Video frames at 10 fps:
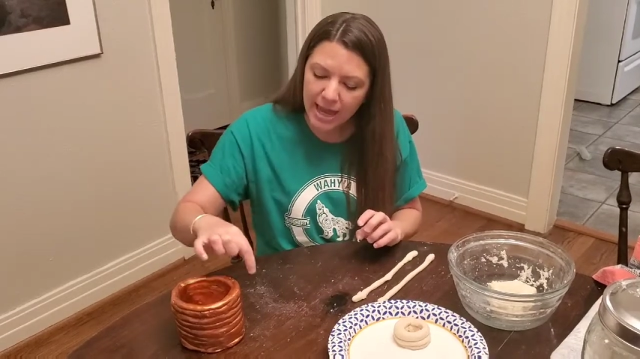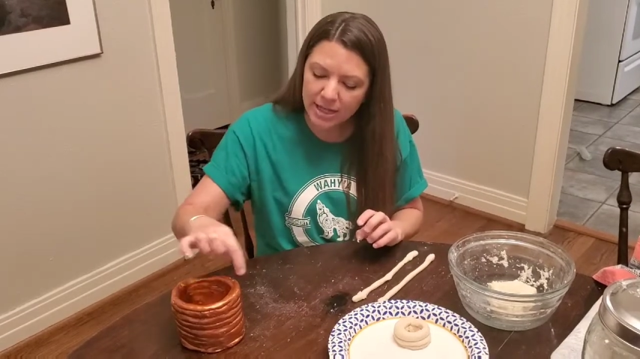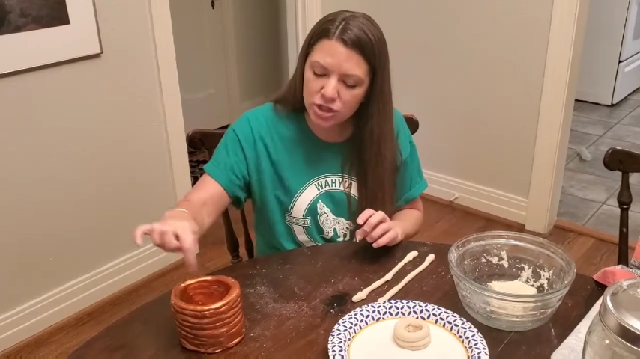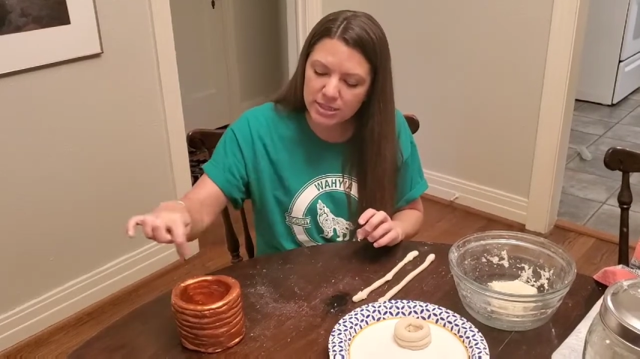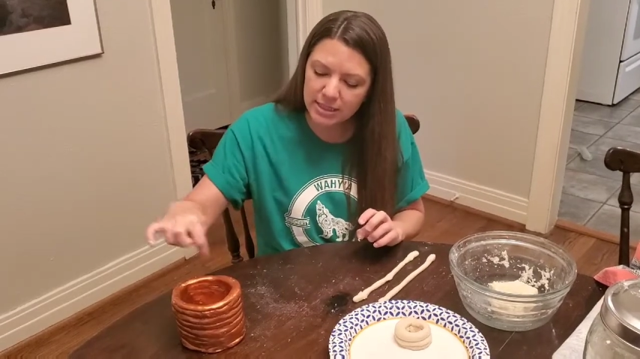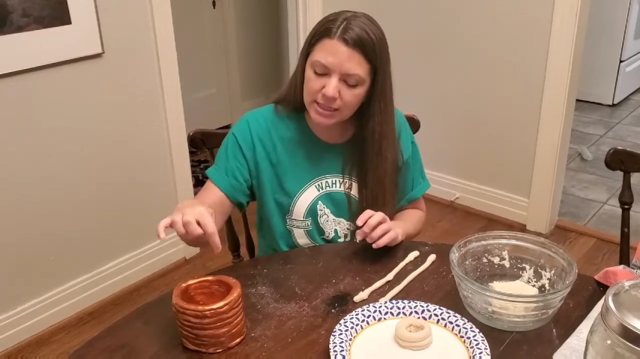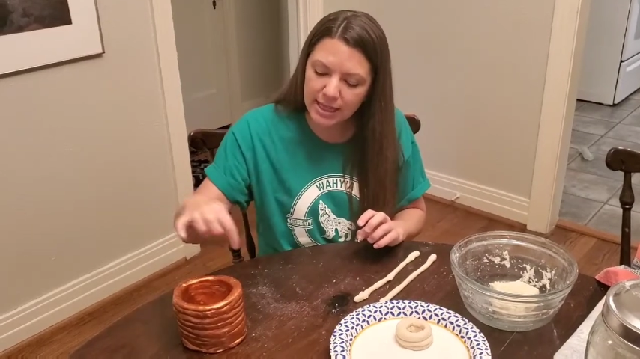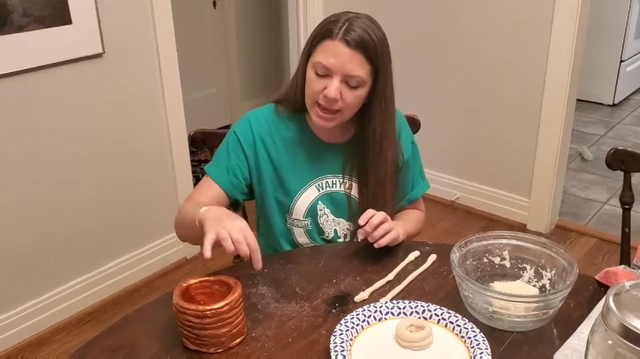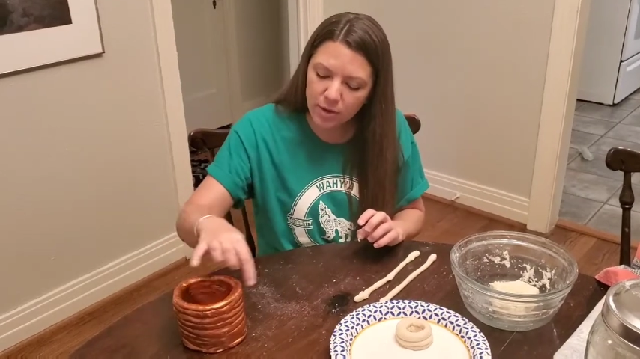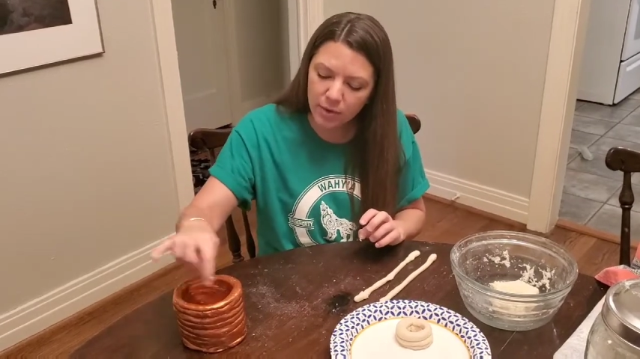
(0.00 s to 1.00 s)
and just
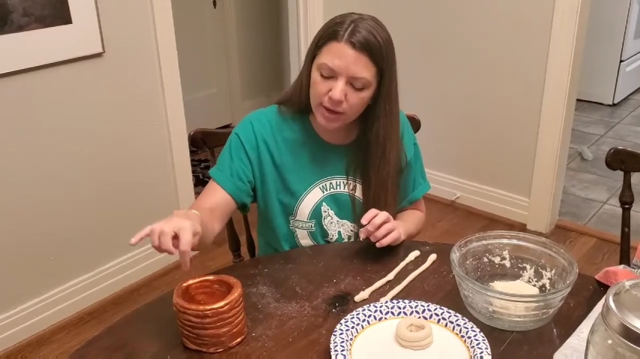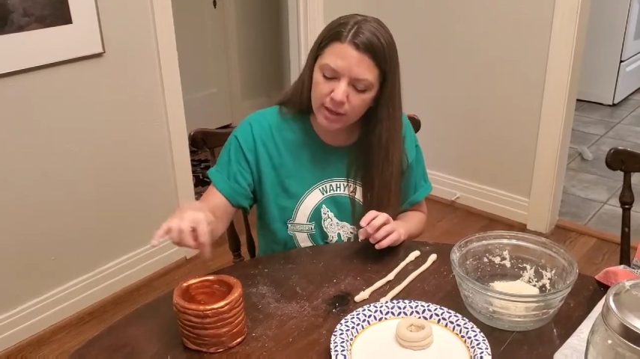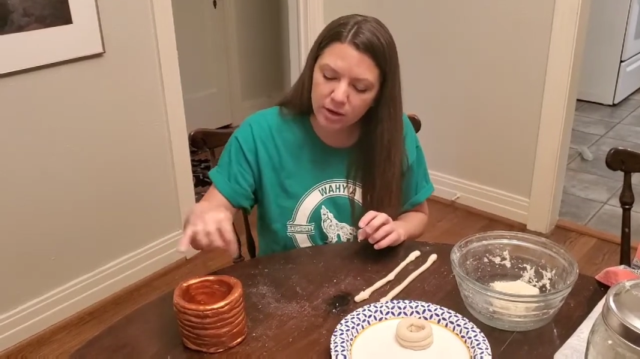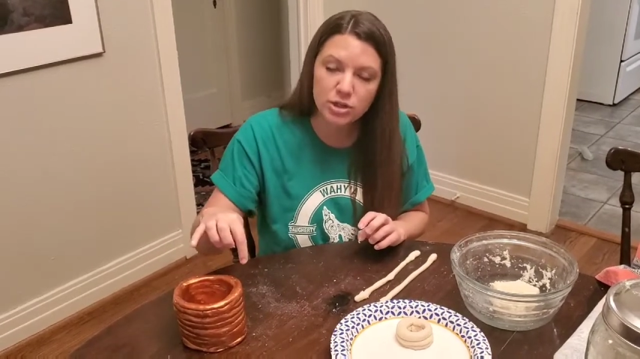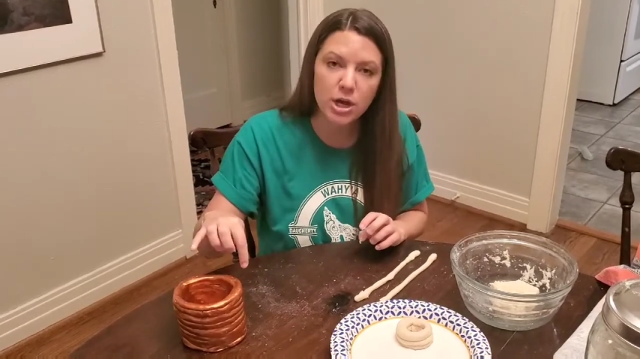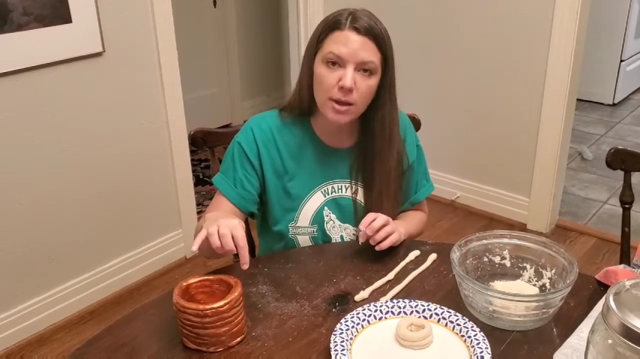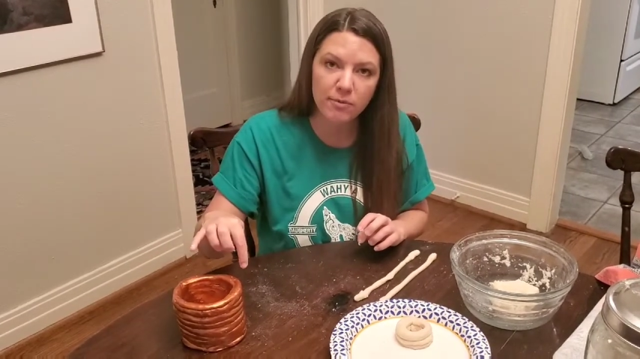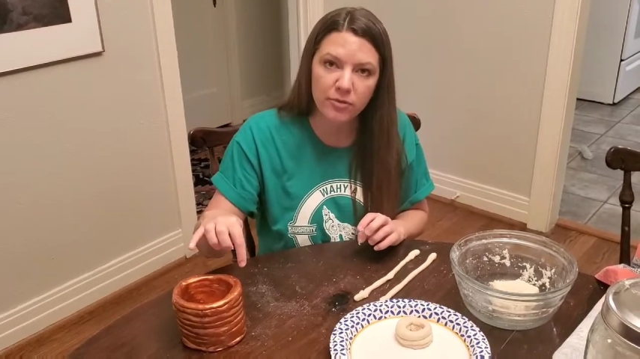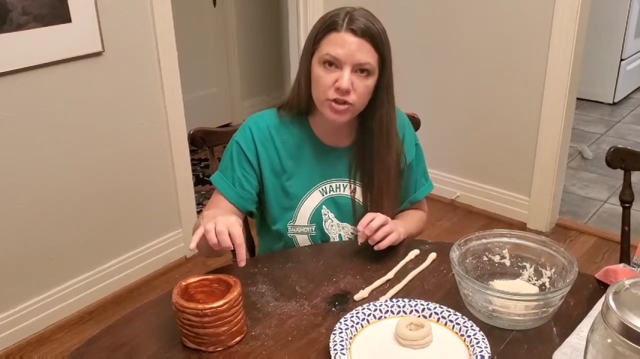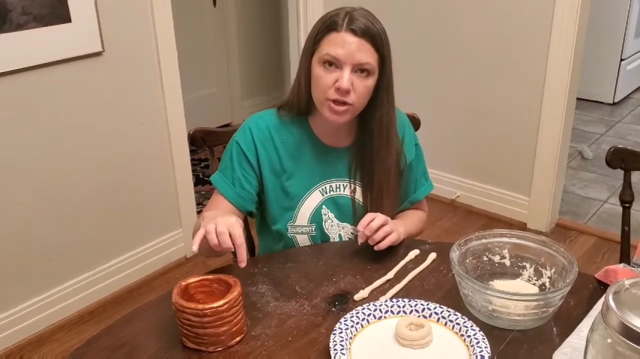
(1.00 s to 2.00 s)
layering it on
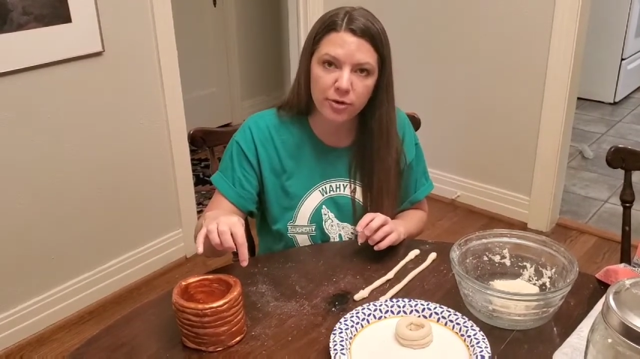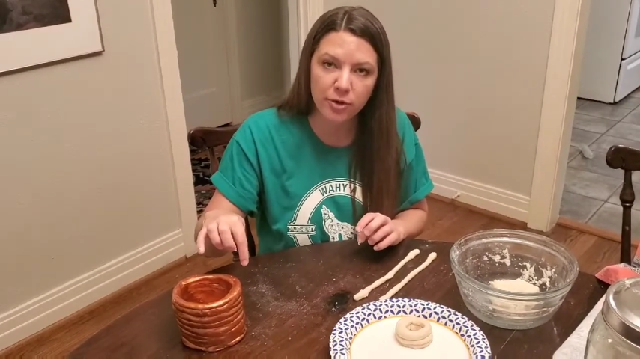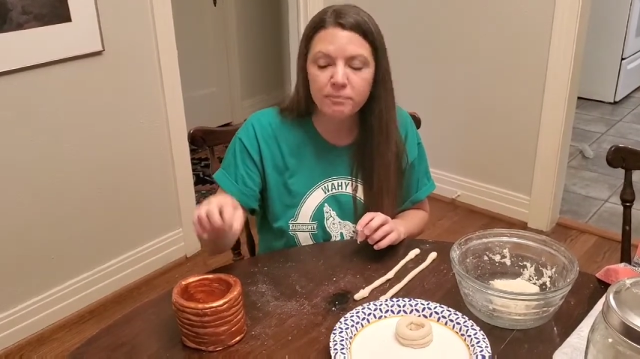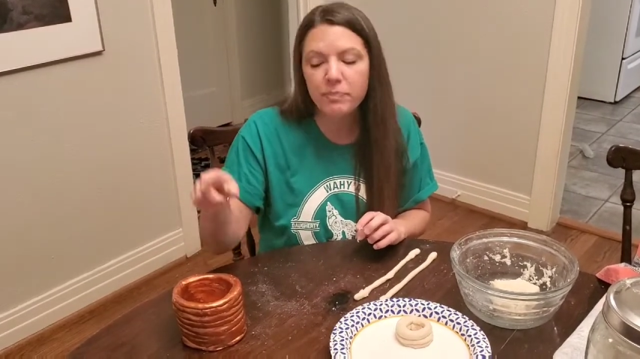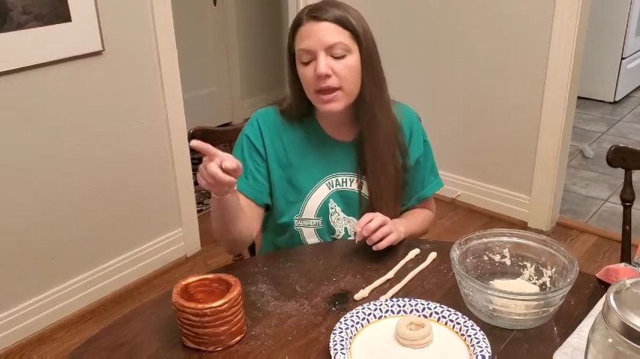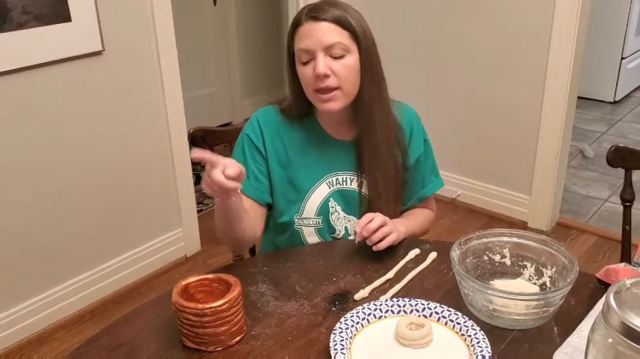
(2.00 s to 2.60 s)
top of each other.